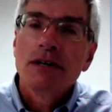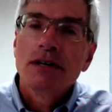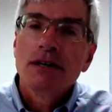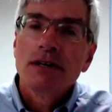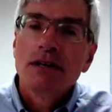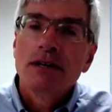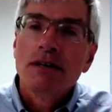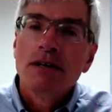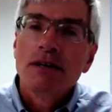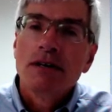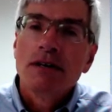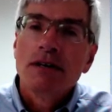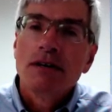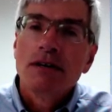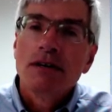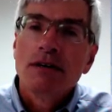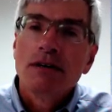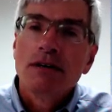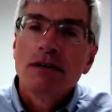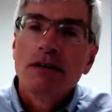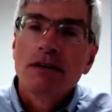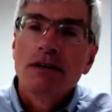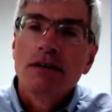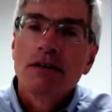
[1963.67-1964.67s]

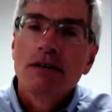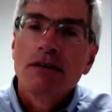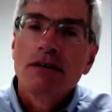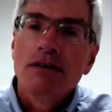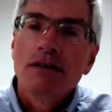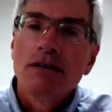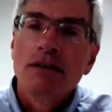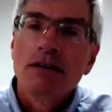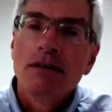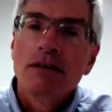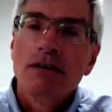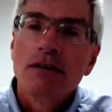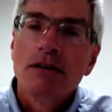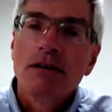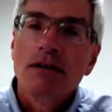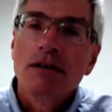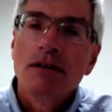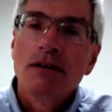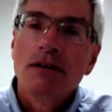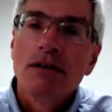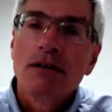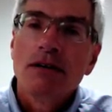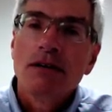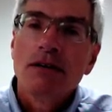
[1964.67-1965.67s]

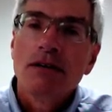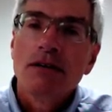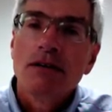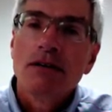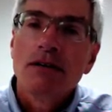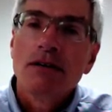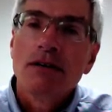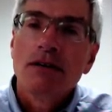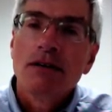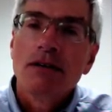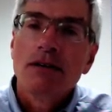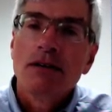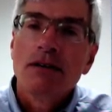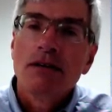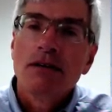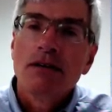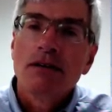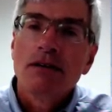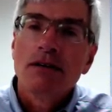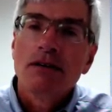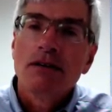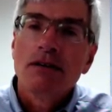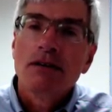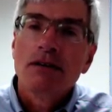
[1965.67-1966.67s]

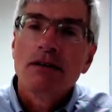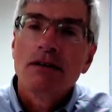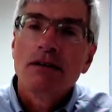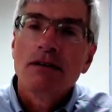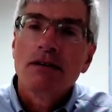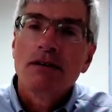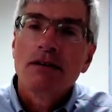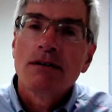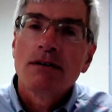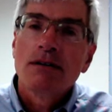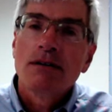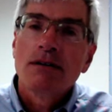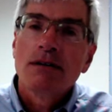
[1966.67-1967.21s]
(silent)